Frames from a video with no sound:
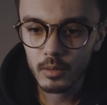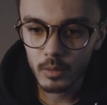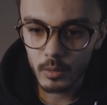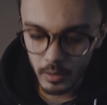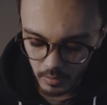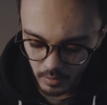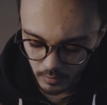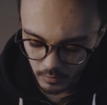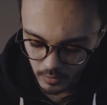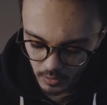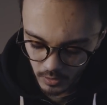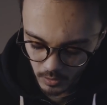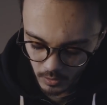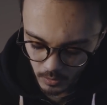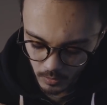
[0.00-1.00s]
All your different
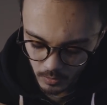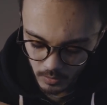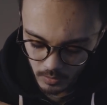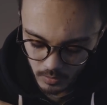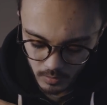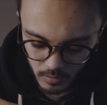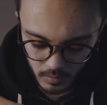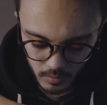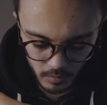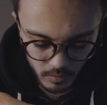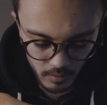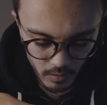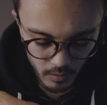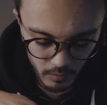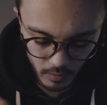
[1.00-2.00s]
hues and
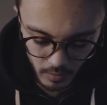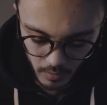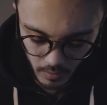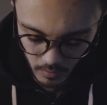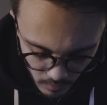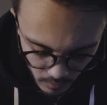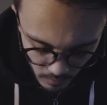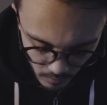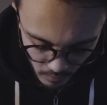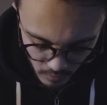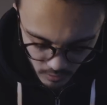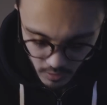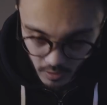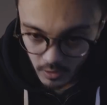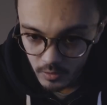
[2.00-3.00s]
stuff here.
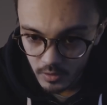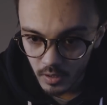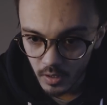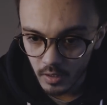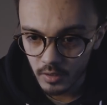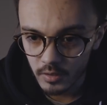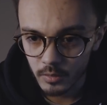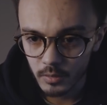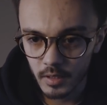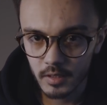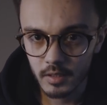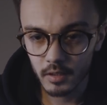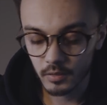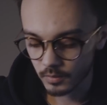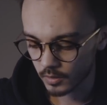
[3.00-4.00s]
Shadows, highlights, and all that
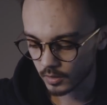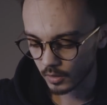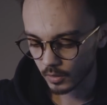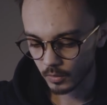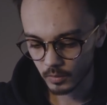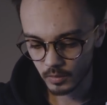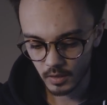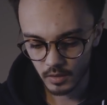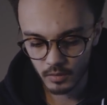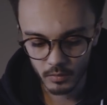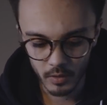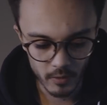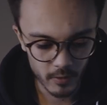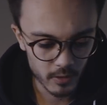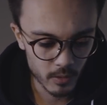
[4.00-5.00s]
stuff. So it's
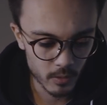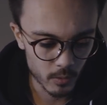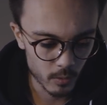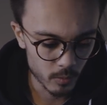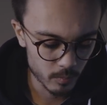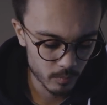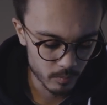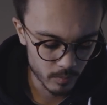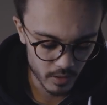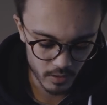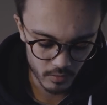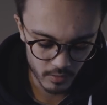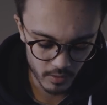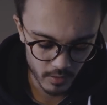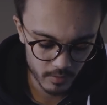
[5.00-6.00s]
very cool piece
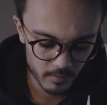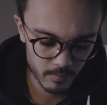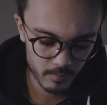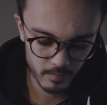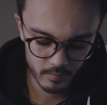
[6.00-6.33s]
of kit.